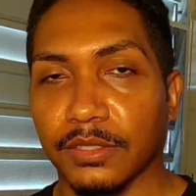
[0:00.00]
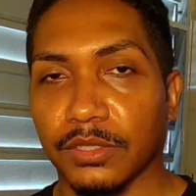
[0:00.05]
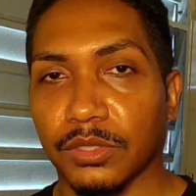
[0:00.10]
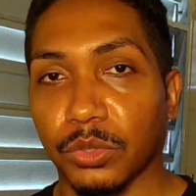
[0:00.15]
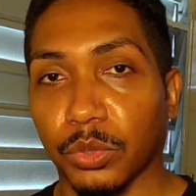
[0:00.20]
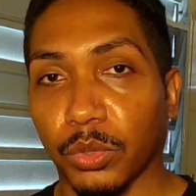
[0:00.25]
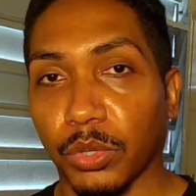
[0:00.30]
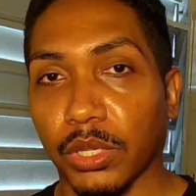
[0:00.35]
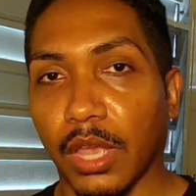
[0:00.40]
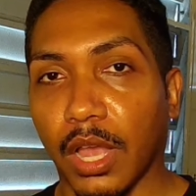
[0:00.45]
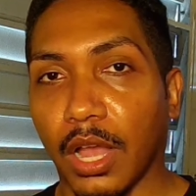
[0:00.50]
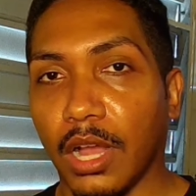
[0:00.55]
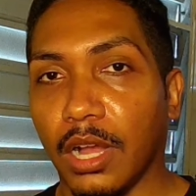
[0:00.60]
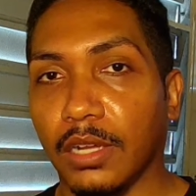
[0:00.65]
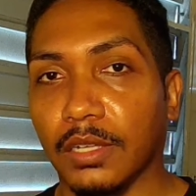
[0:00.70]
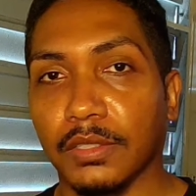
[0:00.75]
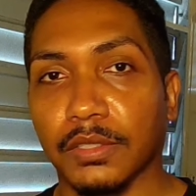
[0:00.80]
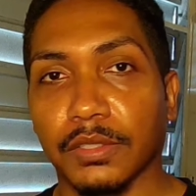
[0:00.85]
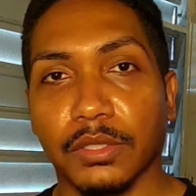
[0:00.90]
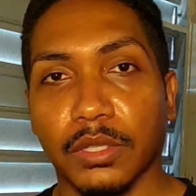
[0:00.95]

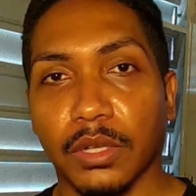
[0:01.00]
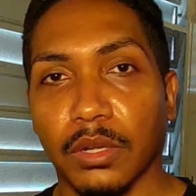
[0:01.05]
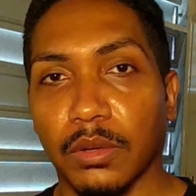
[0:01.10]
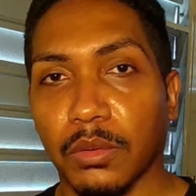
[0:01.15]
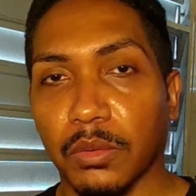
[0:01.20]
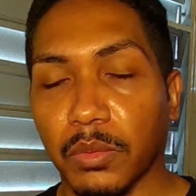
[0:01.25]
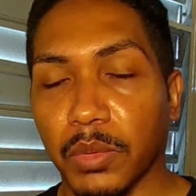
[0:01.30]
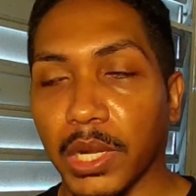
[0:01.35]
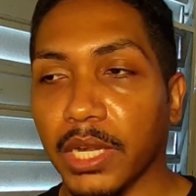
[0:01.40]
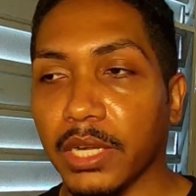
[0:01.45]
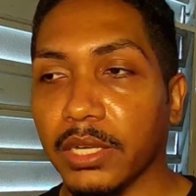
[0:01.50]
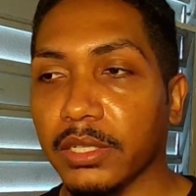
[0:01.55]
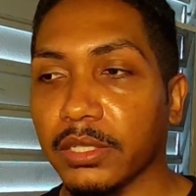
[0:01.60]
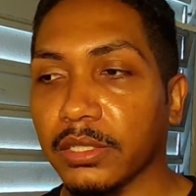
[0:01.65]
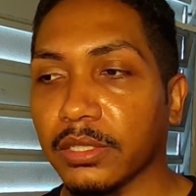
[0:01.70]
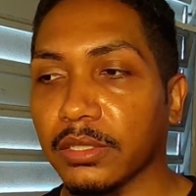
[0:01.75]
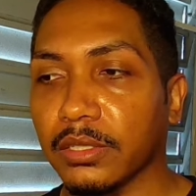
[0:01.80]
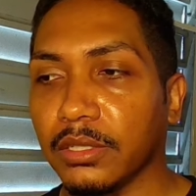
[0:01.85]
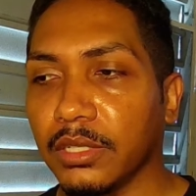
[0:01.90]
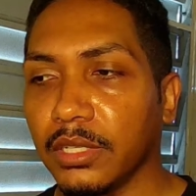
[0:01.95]
Joy-Cons
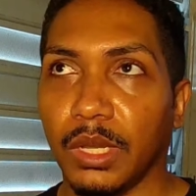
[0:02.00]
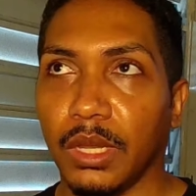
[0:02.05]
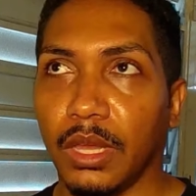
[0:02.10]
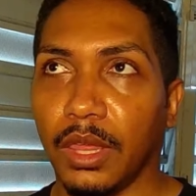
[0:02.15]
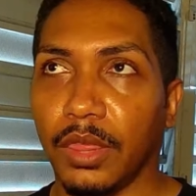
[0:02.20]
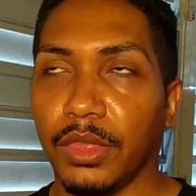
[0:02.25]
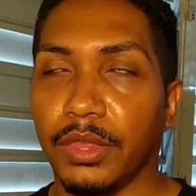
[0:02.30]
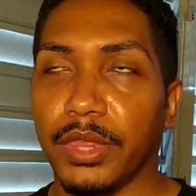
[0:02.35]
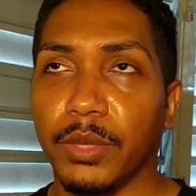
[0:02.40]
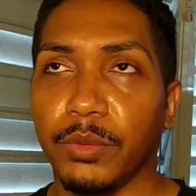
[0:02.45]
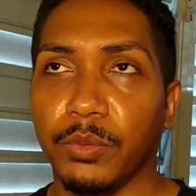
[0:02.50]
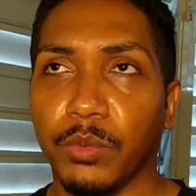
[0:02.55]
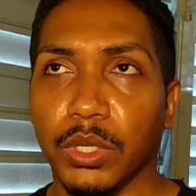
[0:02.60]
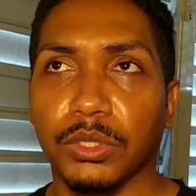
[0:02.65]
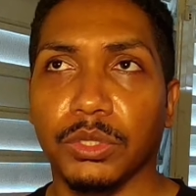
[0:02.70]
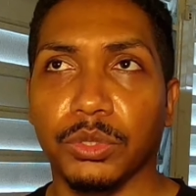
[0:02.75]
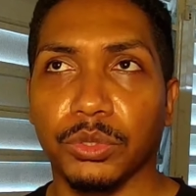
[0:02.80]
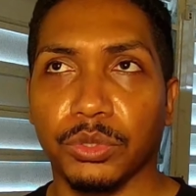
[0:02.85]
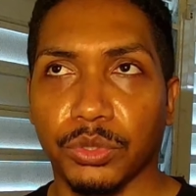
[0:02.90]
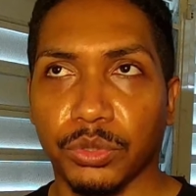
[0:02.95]
well, other than
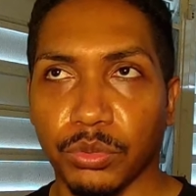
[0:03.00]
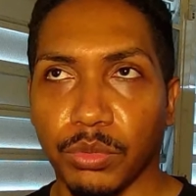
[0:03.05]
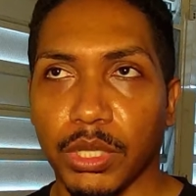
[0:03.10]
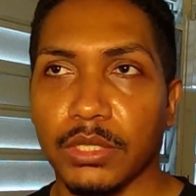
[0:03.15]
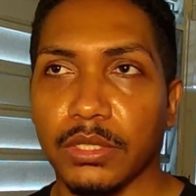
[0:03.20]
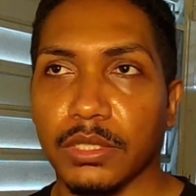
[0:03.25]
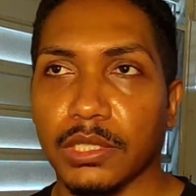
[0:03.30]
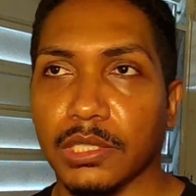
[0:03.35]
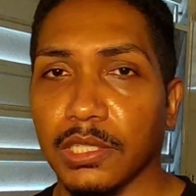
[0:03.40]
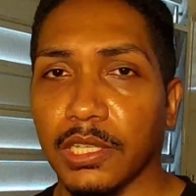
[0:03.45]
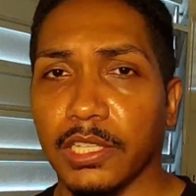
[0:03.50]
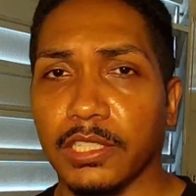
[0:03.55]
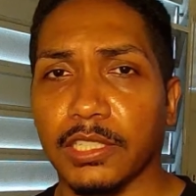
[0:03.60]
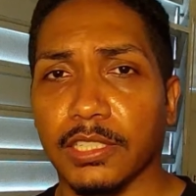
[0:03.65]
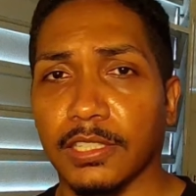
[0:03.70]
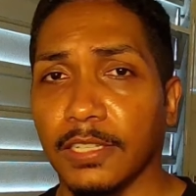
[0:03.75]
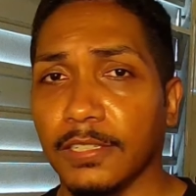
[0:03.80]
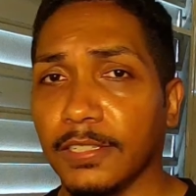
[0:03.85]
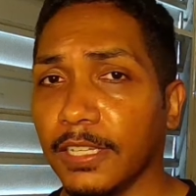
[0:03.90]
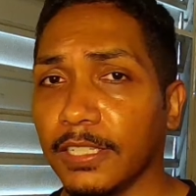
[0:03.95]
1-2-Switch, that's
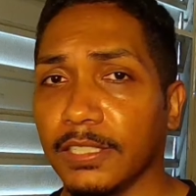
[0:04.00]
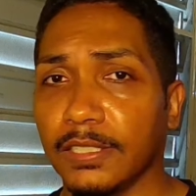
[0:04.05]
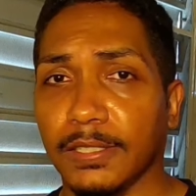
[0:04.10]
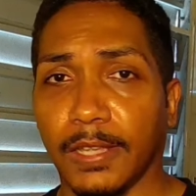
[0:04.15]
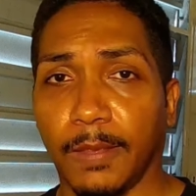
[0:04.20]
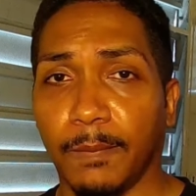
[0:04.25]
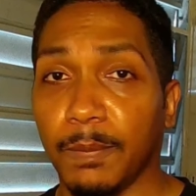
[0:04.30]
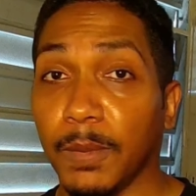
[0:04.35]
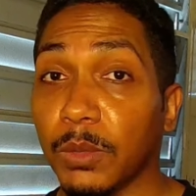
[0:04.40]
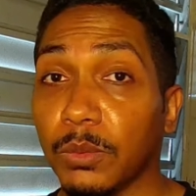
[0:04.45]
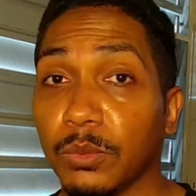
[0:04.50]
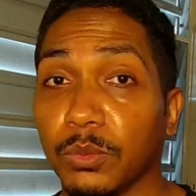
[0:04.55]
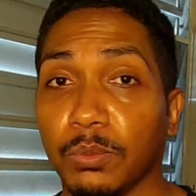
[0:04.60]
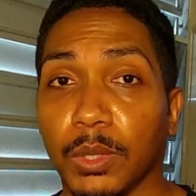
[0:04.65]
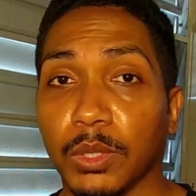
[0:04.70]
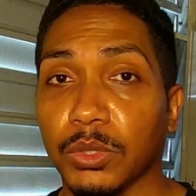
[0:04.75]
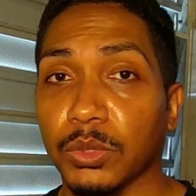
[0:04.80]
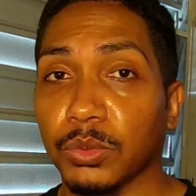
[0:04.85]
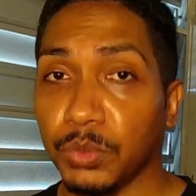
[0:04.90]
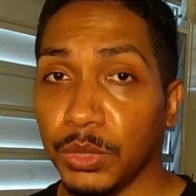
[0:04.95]
the next game, the
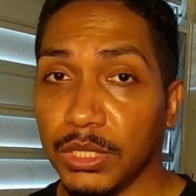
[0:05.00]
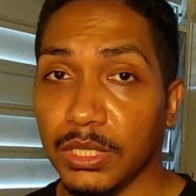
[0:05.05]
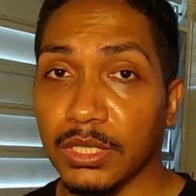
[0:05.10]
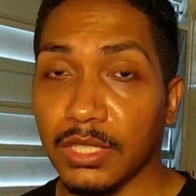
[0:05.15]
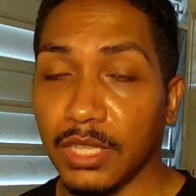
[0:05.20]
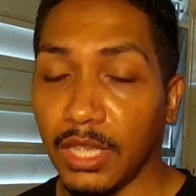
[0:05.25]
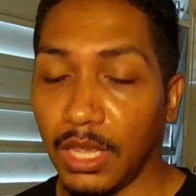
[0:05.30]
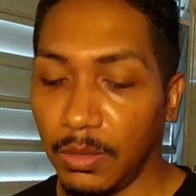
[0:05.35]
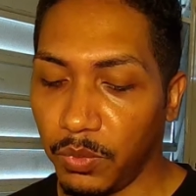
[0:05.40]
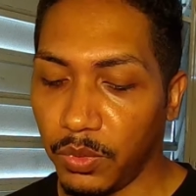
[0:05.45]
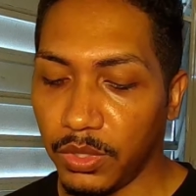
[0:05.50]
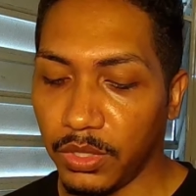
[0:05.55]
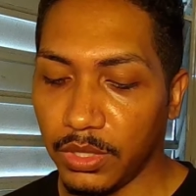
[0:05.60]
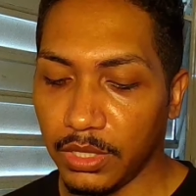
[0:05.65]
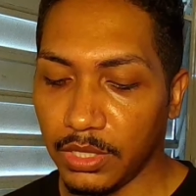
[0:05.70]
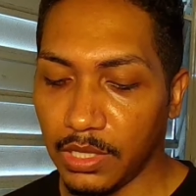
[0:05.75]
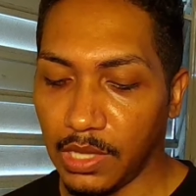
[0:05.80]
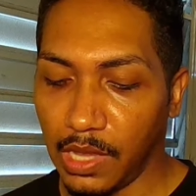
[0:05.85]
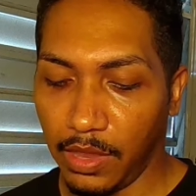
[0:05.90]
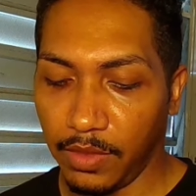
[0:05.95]
most recent game where
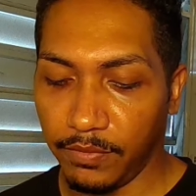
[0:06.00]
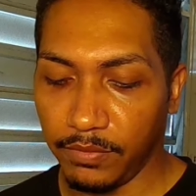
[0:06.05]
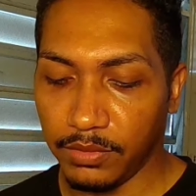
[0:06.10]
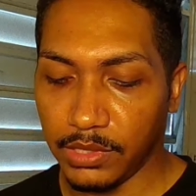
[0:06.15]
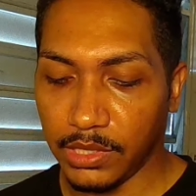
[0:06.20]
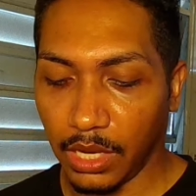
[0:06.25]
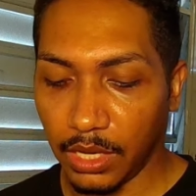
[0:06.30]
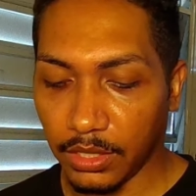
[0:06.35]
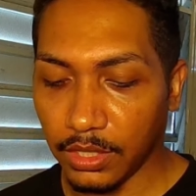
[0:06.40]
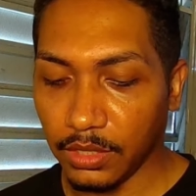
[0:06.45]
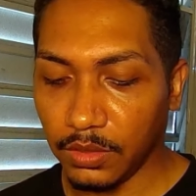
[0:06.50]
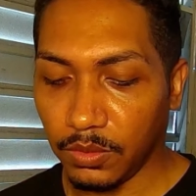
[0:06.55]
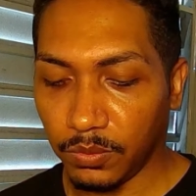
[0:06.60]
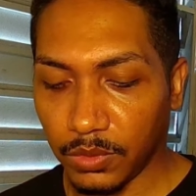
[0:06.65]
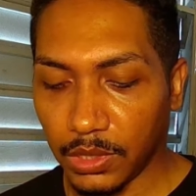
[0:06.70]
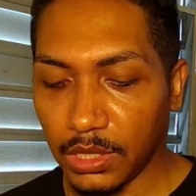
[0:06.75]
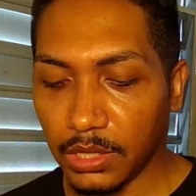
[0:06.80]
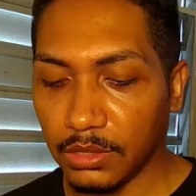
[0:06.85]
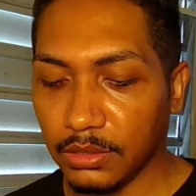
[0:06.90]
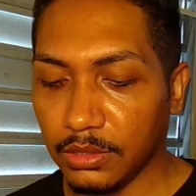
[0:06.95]
they've done it
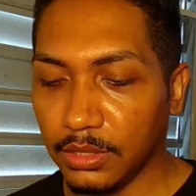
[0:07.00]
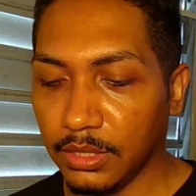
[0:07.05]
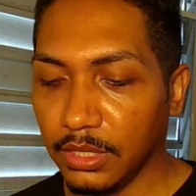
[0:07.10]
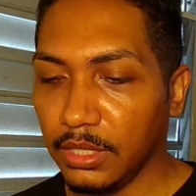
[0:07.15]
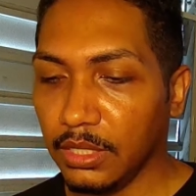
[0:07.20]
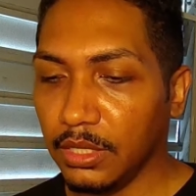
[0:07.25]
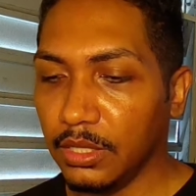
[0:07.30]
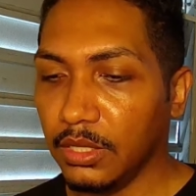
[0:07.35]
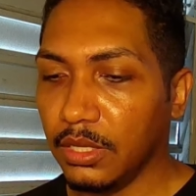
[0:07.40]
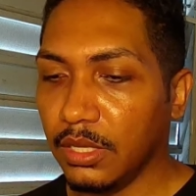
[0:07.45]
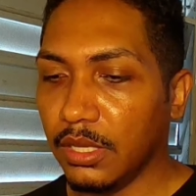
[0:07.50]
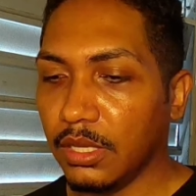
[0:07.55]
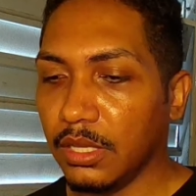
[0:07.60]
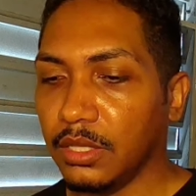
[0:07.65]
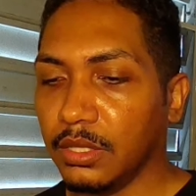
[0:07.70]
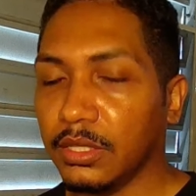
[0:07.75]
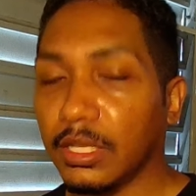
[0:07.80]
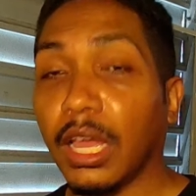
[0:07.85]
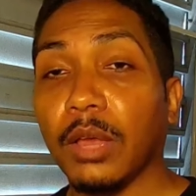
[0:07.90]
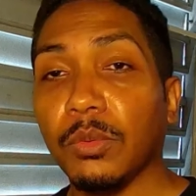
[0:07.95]
well.
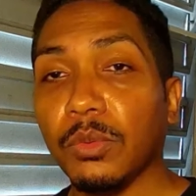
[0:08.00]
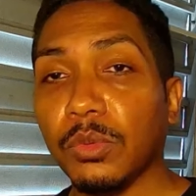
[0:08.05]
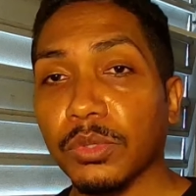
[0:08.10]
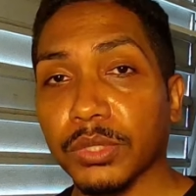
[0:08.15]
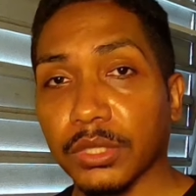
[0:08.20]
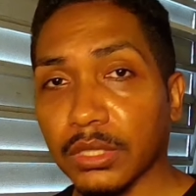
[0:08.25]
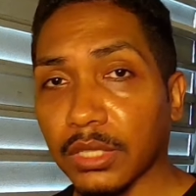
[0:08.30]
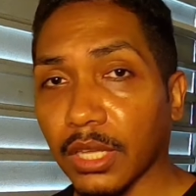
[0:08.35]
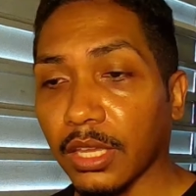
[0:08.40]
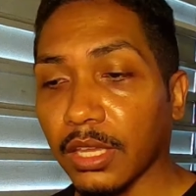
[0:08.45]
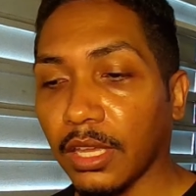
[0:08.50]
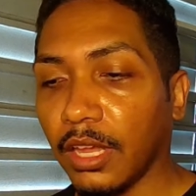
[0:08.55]
That will stay.